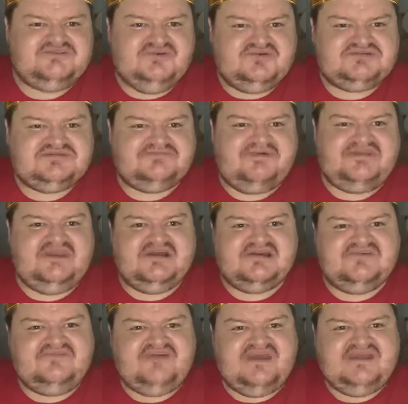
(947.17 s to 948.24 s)
talk to my
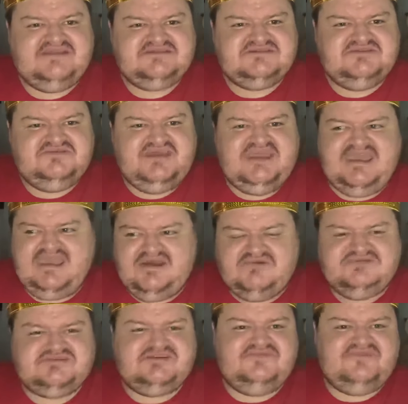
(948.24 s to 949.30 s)
younger fans. Who the hell
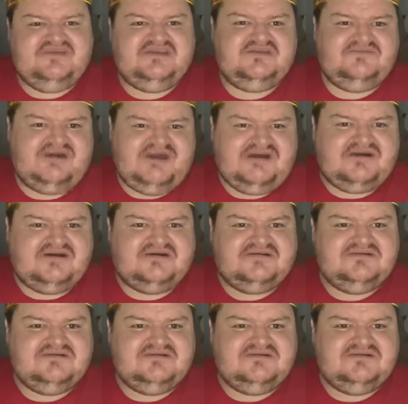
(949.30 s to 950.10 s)
do you think you are?